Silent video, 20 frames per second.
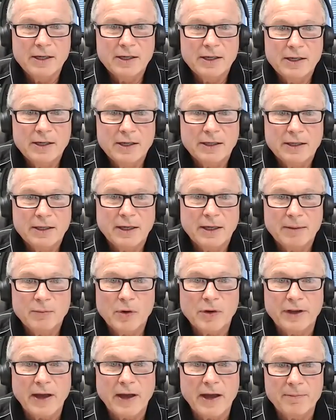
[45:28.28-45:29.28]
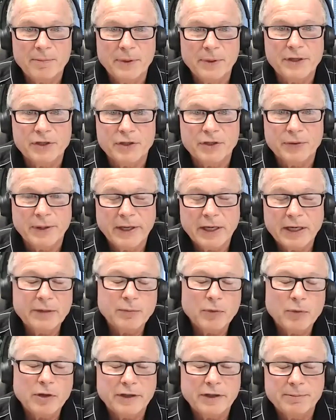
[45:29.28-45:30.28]
what they have been doing, and
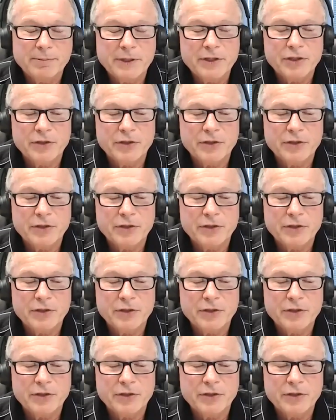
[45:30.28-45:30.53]
what they've been